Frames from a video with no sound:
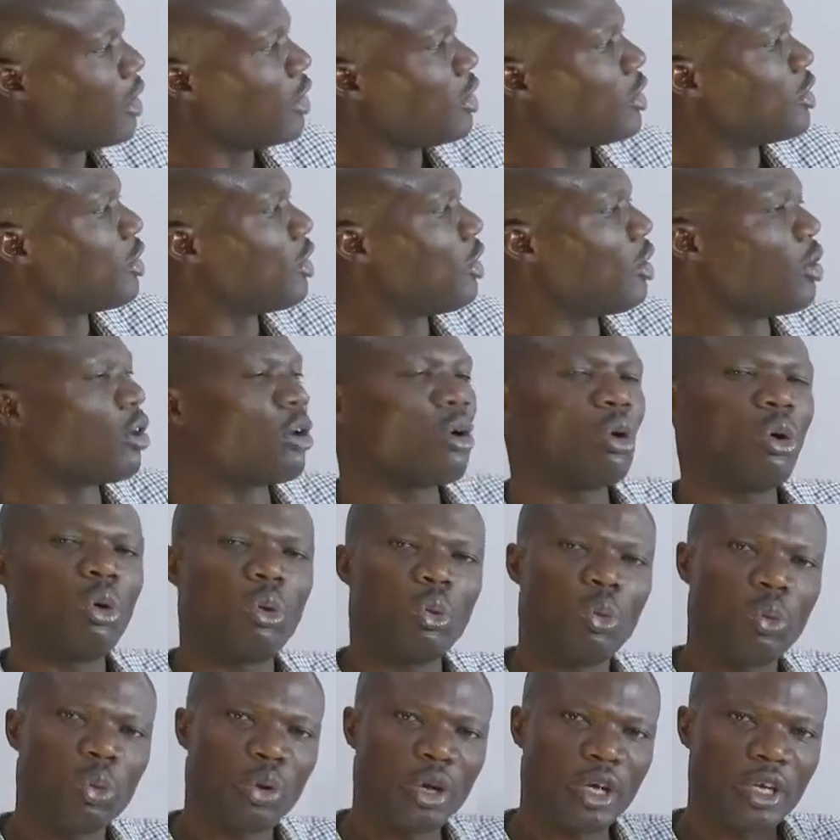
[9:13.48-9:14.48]
So
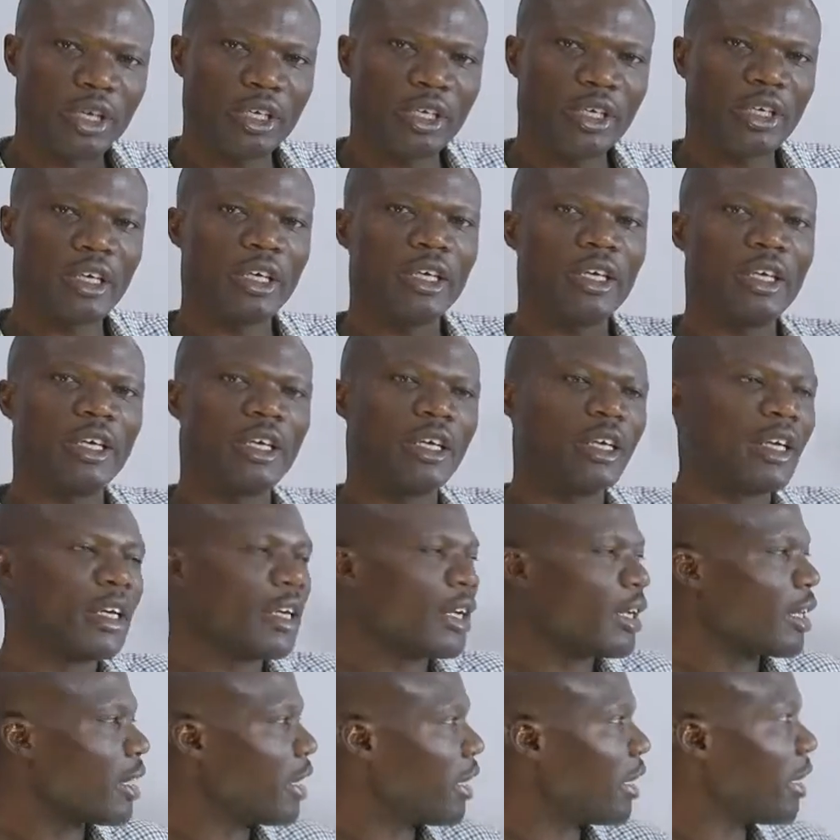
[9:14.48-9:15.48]
we
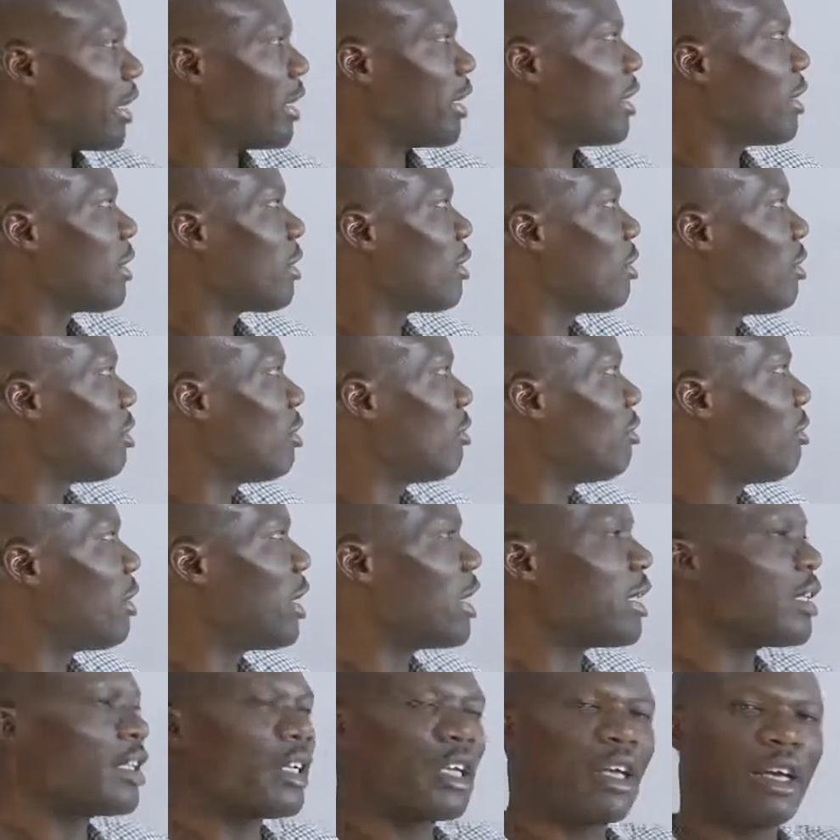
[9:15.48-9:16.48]
can
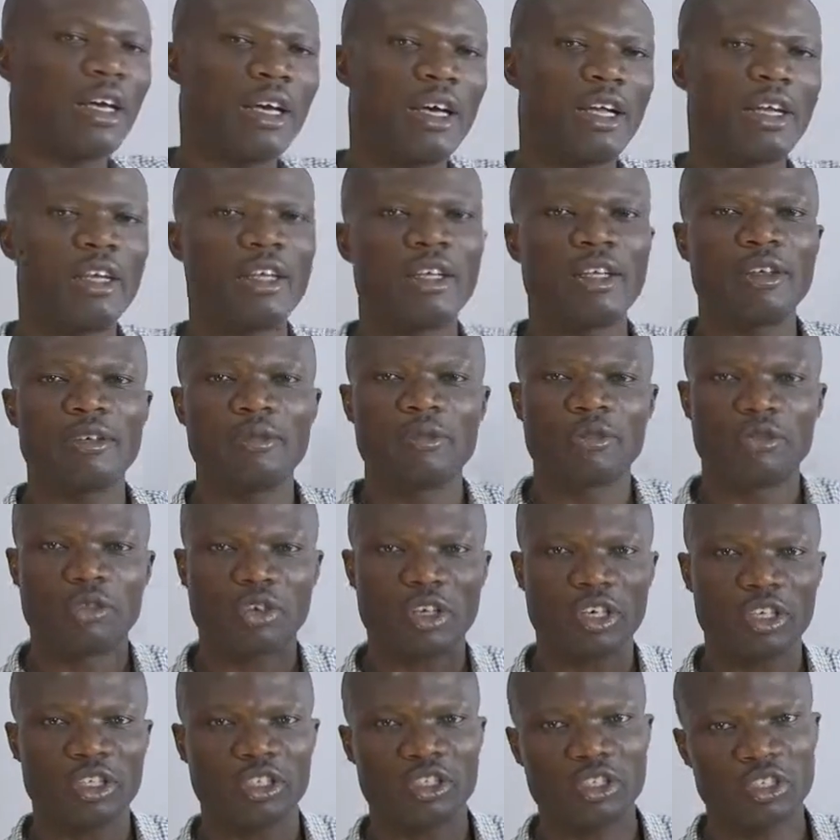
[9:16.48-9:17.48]
convert any
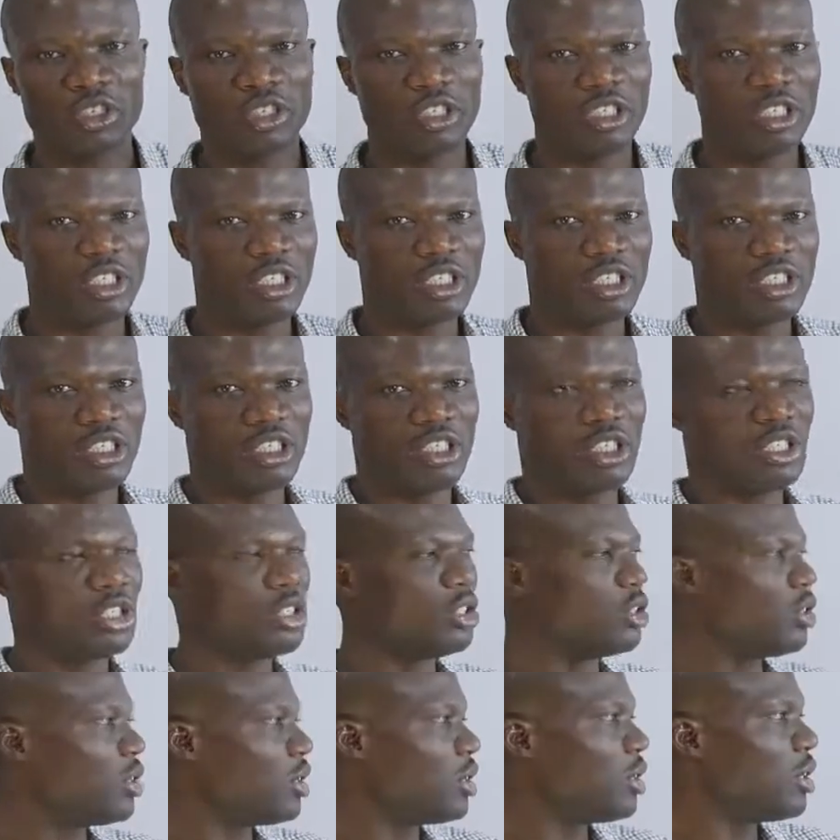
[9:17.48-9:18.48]
fraction
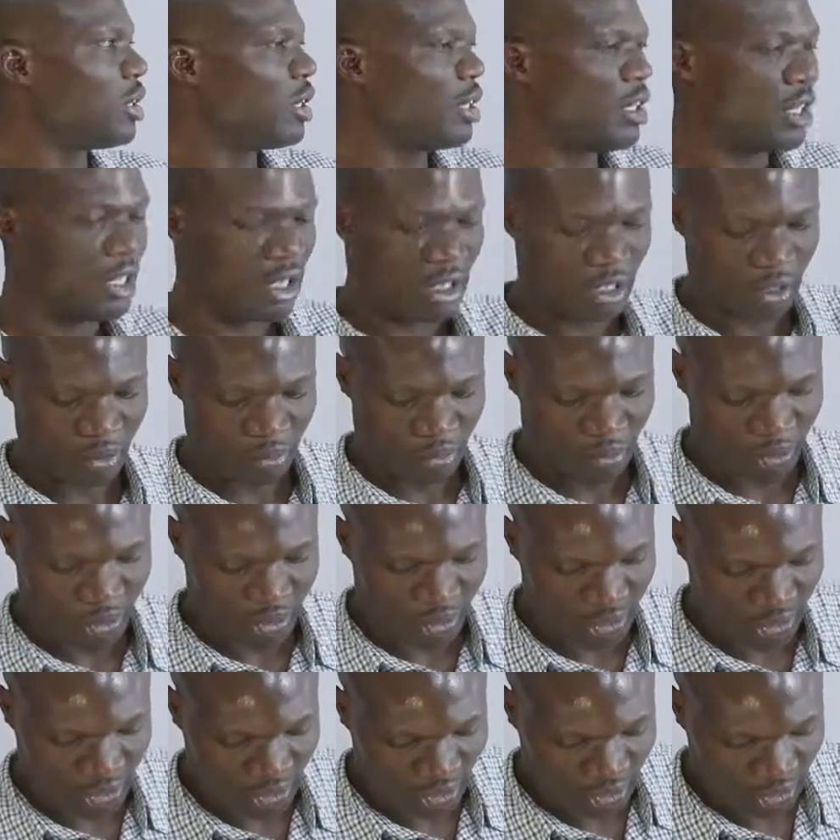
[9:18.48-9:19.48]
into a
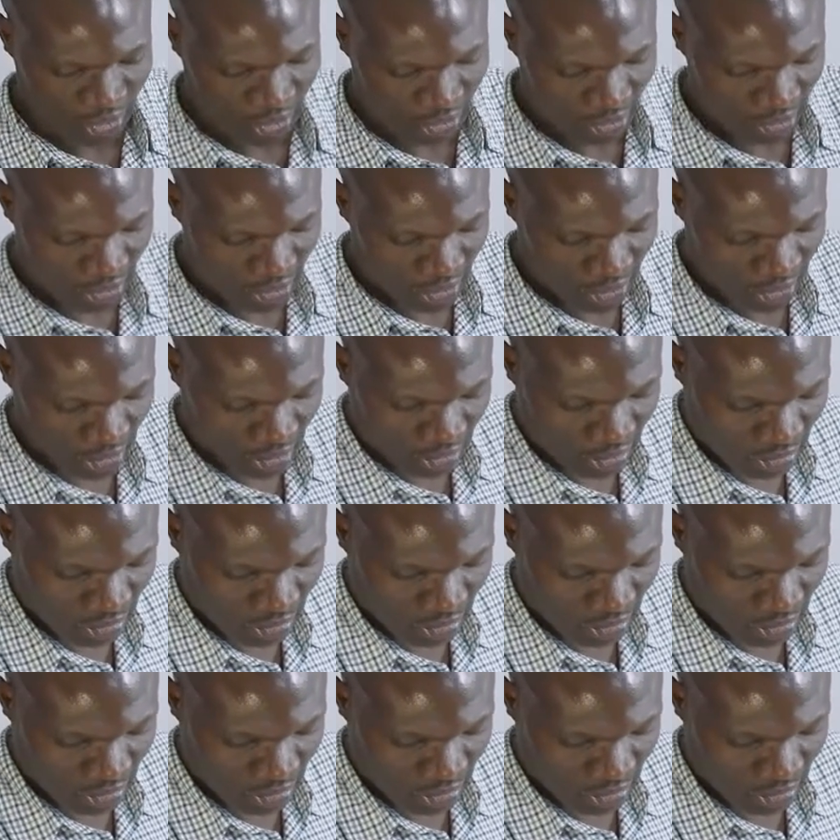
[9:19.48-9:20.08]
percentage.